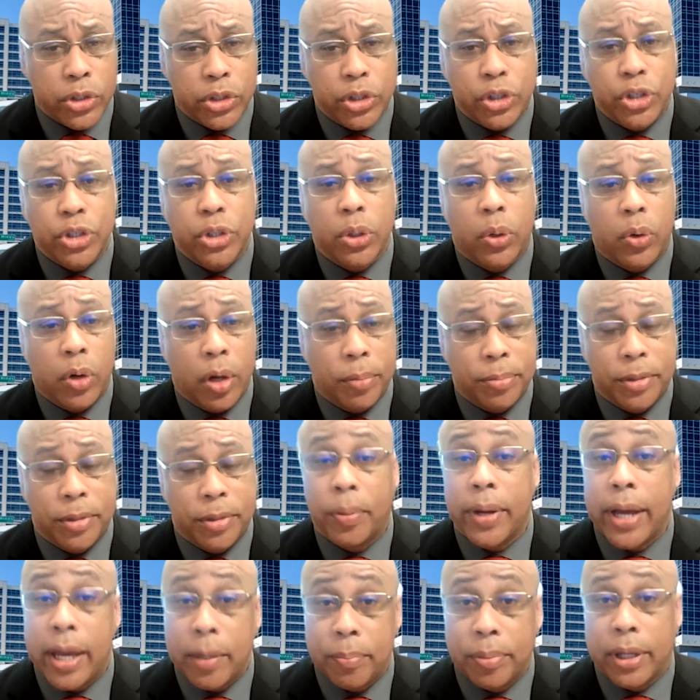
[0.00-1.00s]
to shore up the
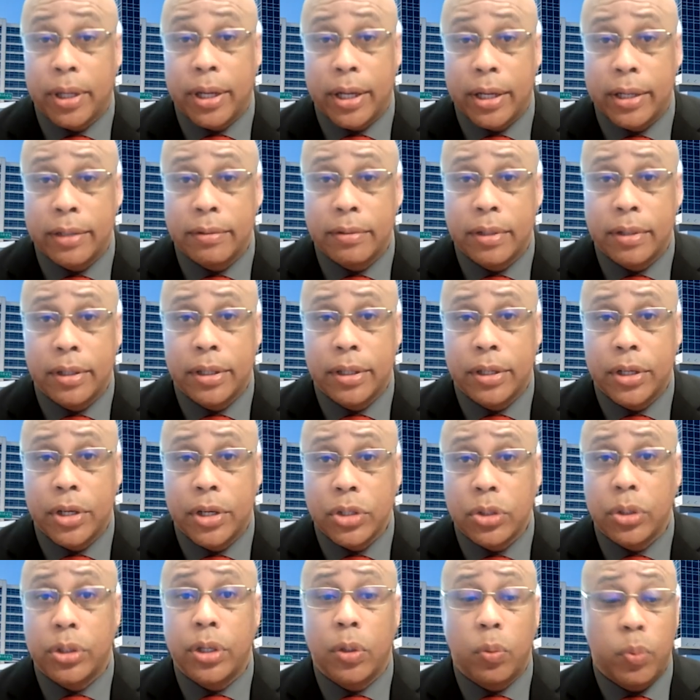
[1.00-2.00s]
pipeline
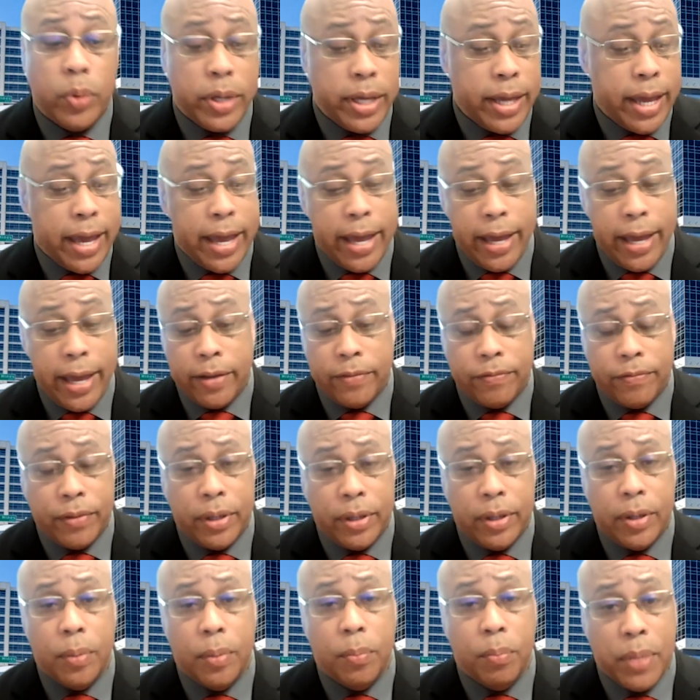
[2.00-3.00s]
so that we have
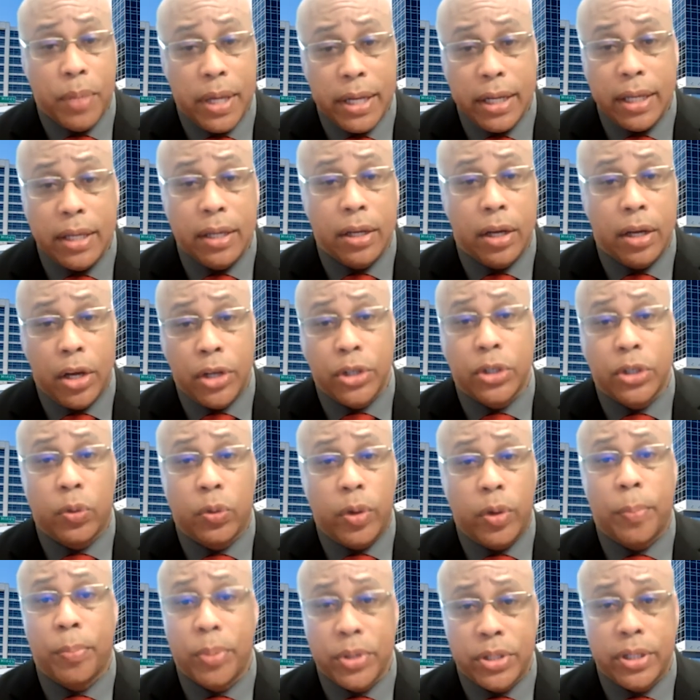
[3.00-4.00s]
many
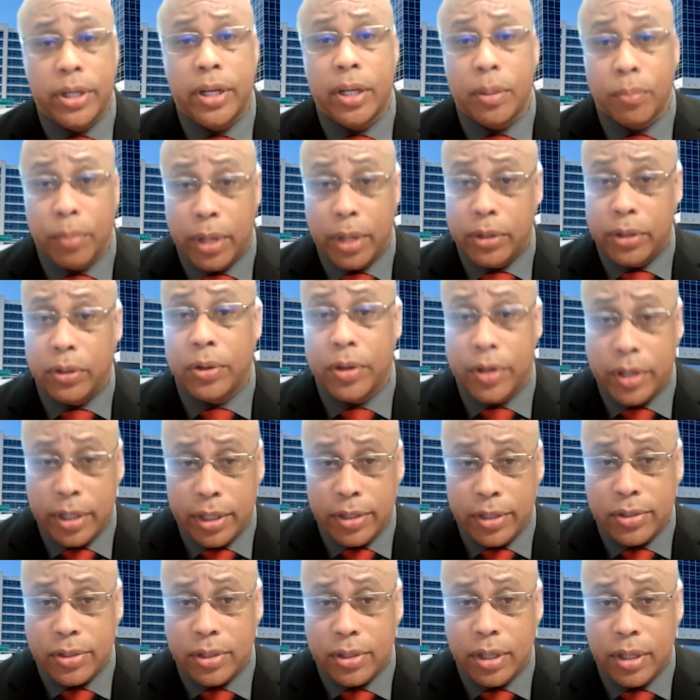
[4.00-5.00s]
underrepresented
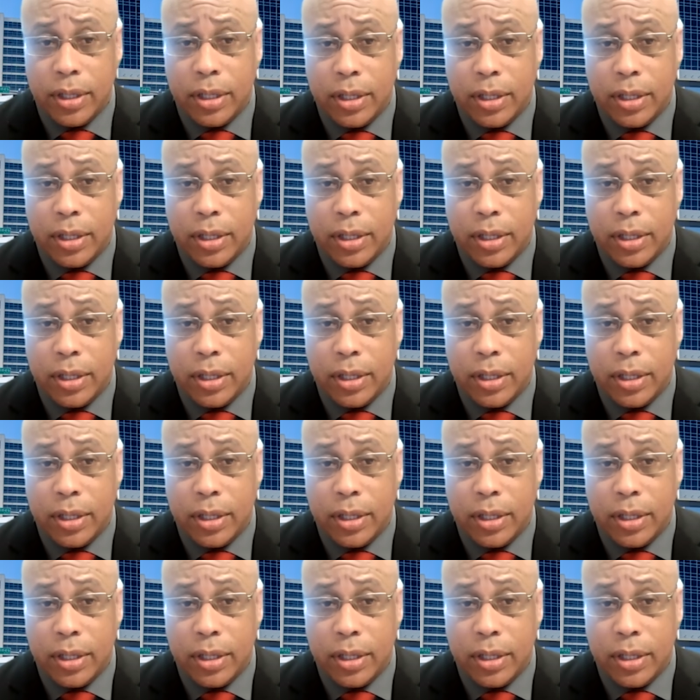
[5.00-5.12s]
minorities